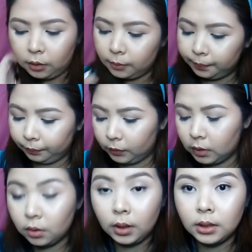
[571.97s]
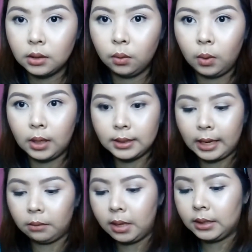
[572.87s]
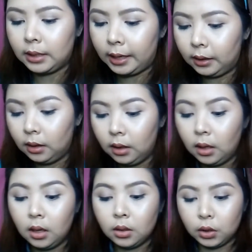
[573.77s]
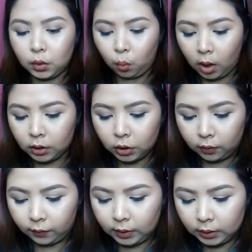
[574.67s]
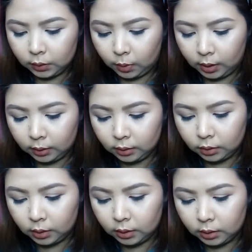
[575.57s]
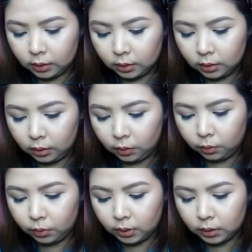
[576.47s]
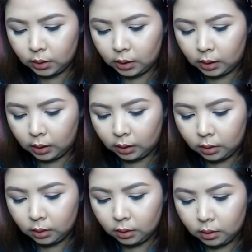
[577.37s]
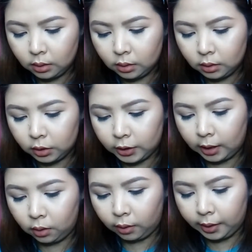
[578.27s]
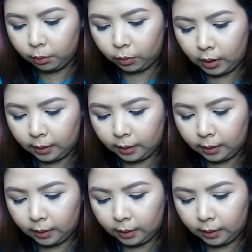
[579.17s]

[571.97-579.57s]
Ayun. So let's do a side-by-side swatch of this one. So let's use the Jean Lauren.